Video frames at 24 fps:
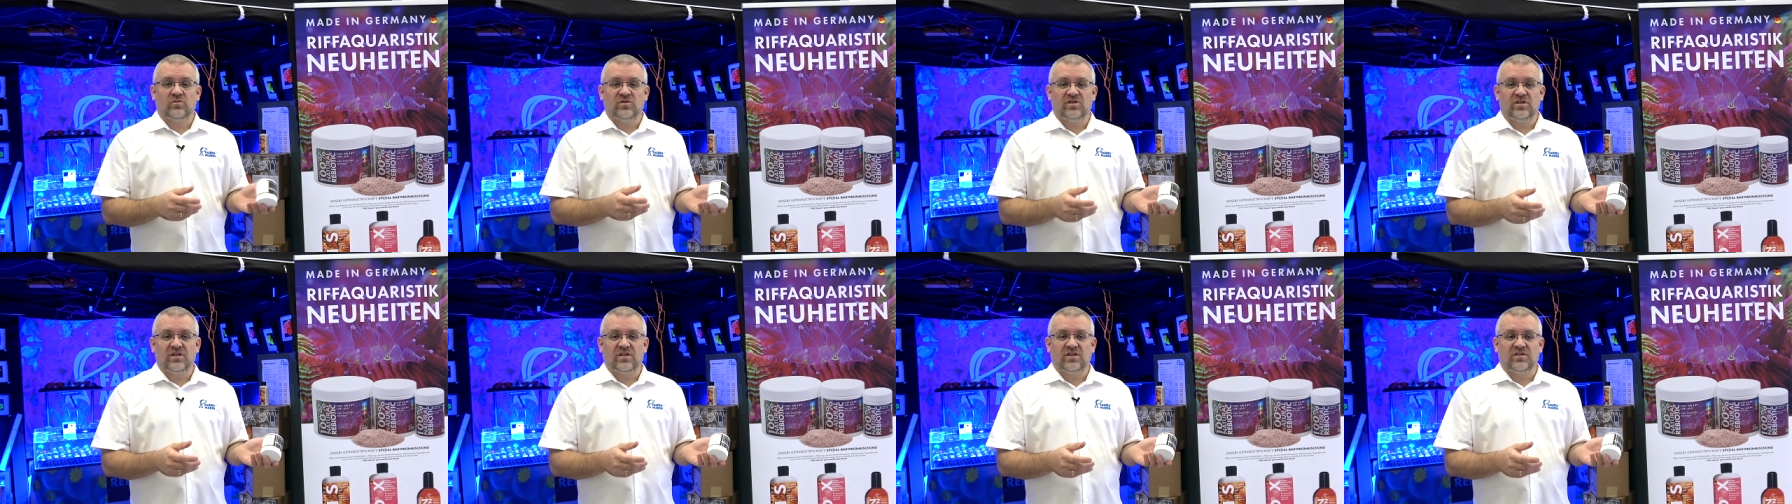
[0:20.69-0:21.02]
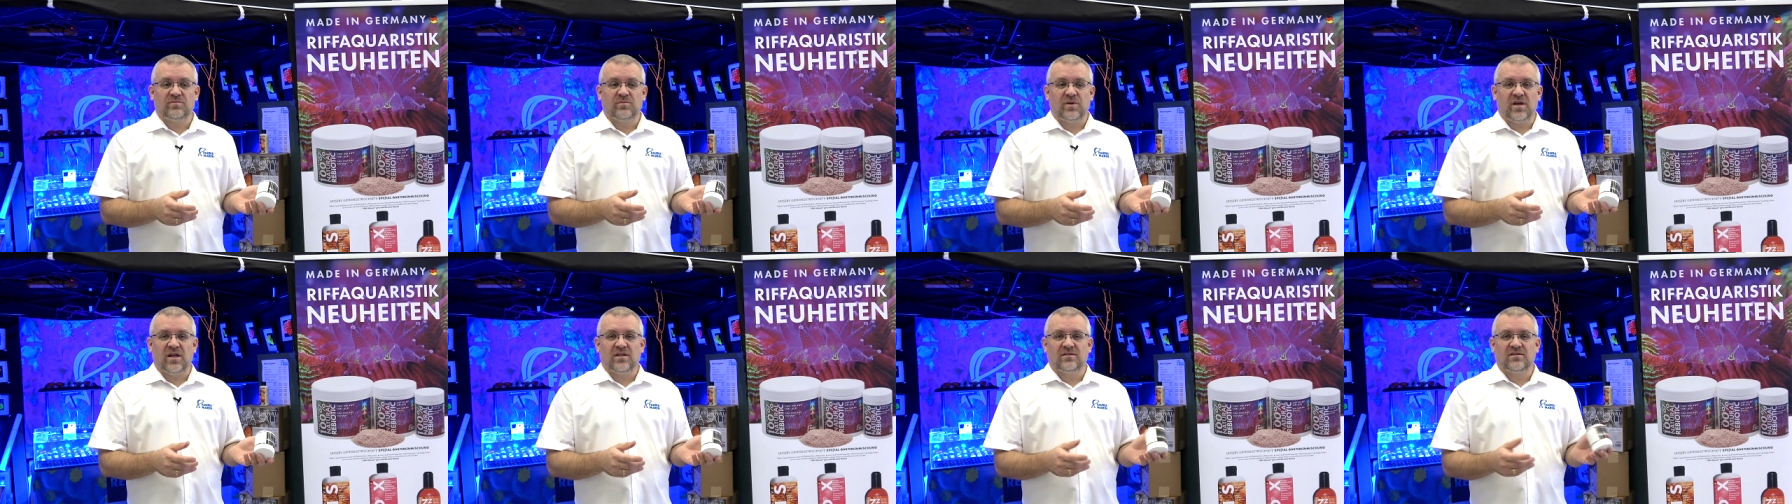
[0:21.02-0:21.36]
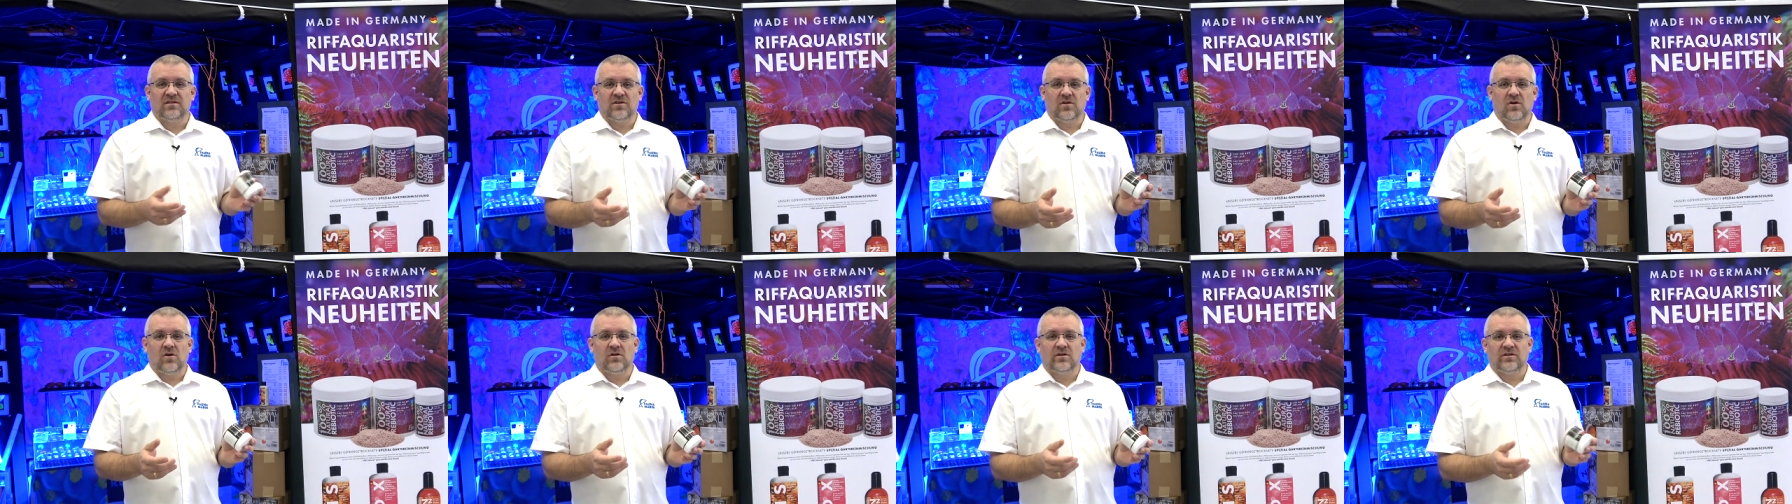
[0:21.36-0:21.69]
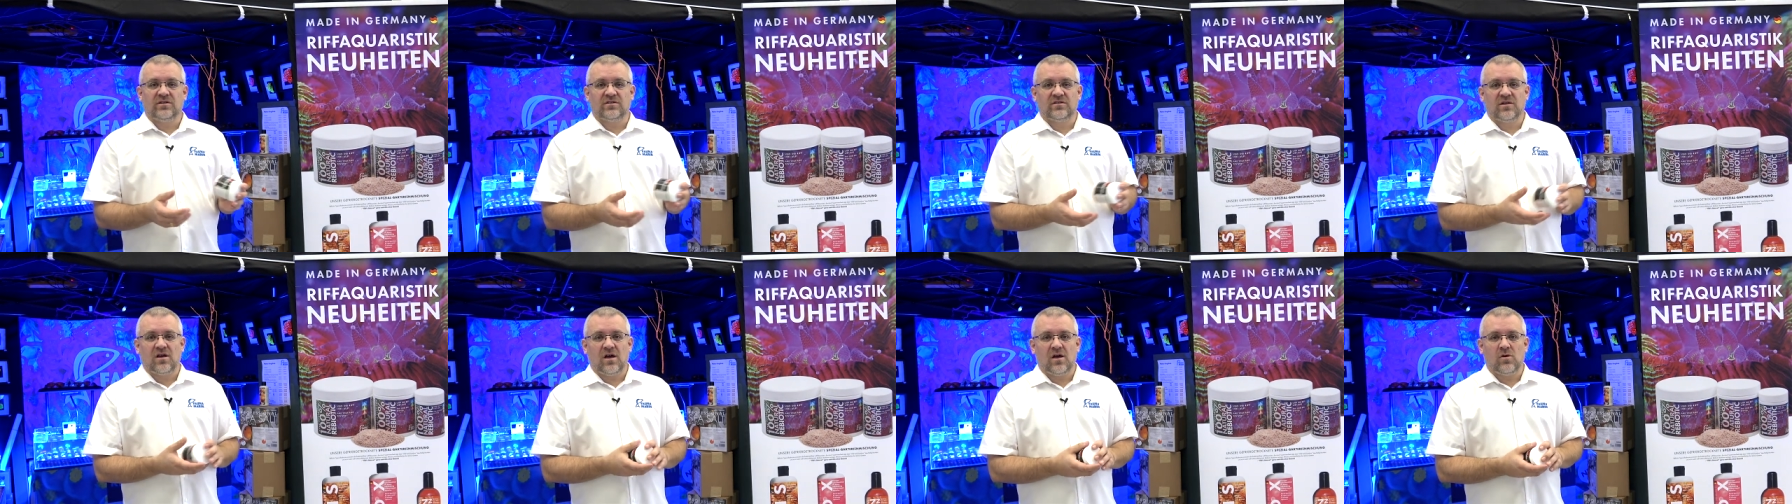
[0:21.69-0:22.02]
Mercedes-Benz and all
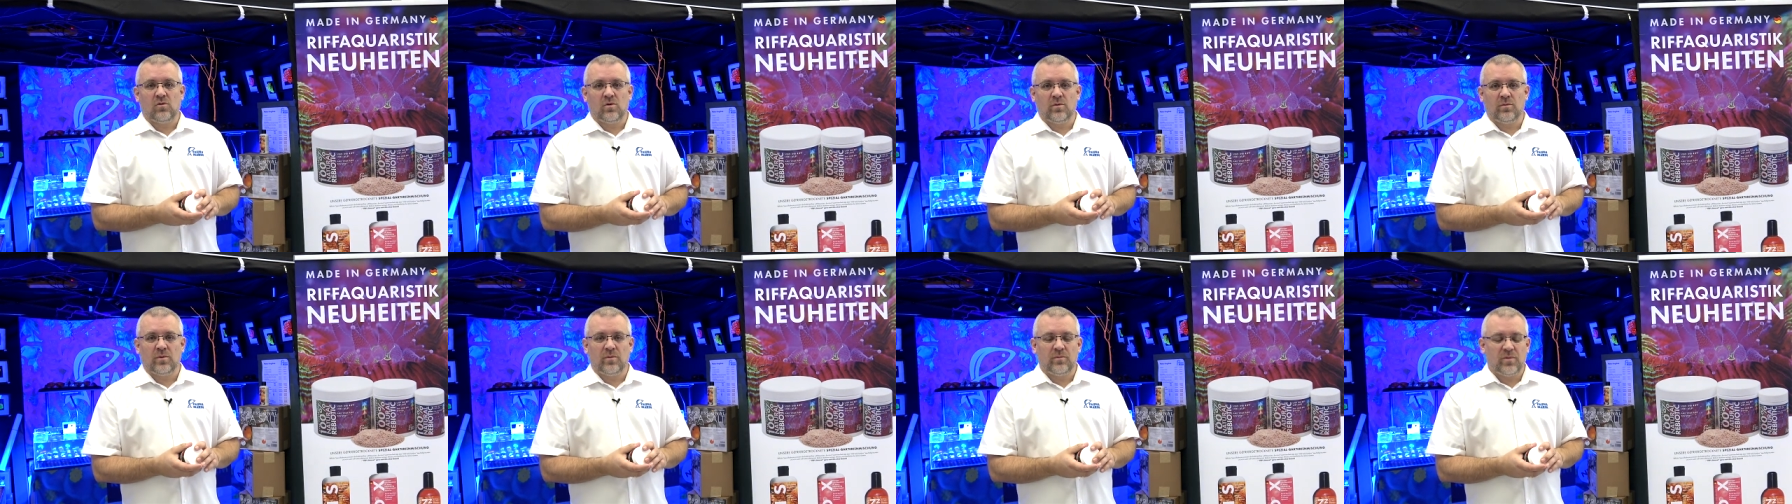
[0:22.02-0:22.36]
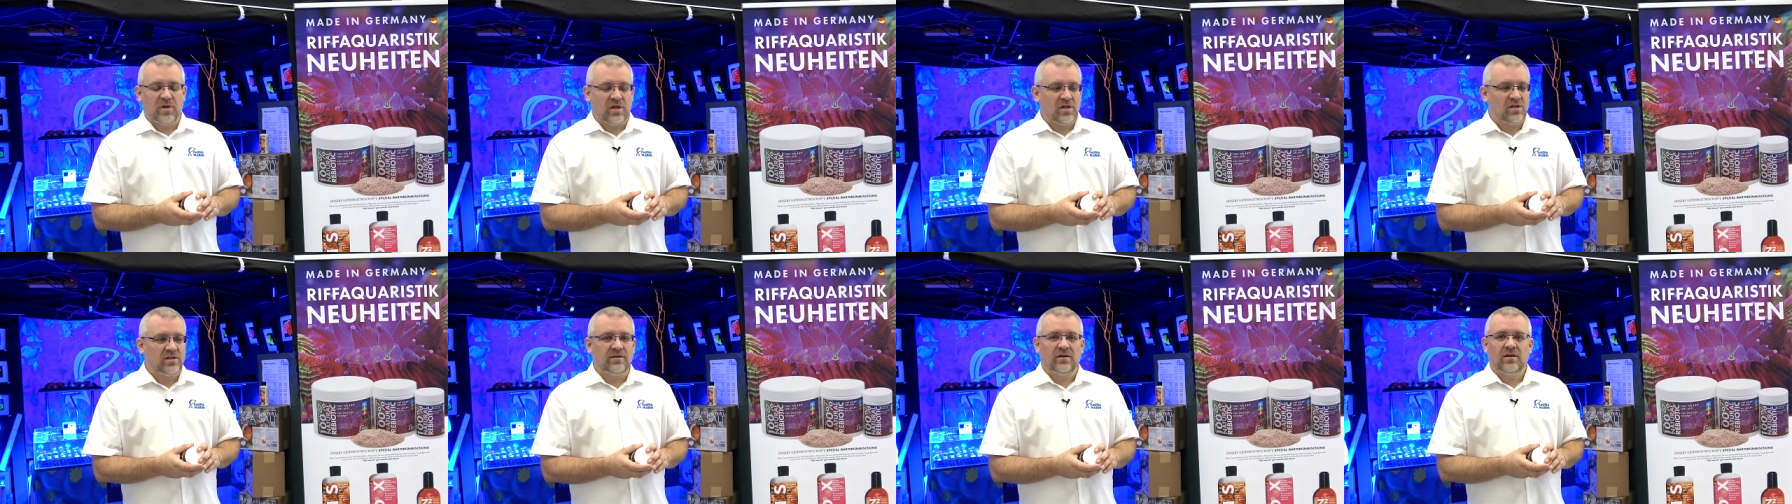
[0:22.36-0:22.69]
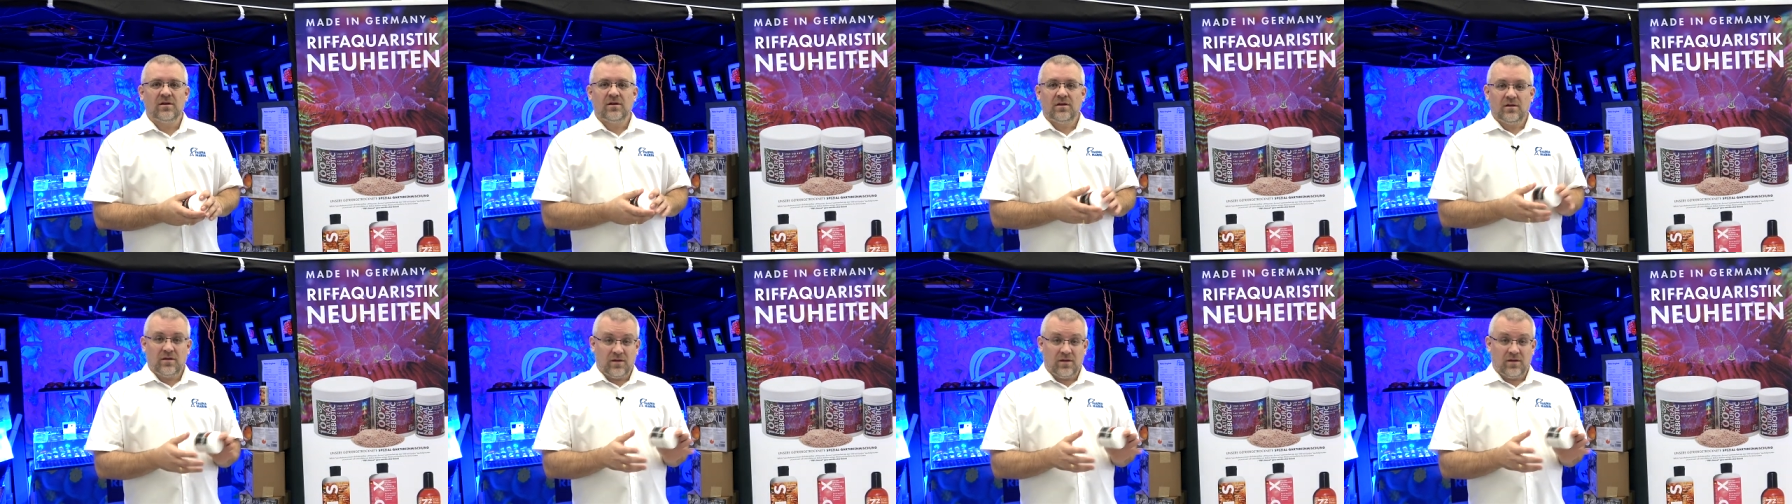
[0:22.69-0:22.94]
these cars were built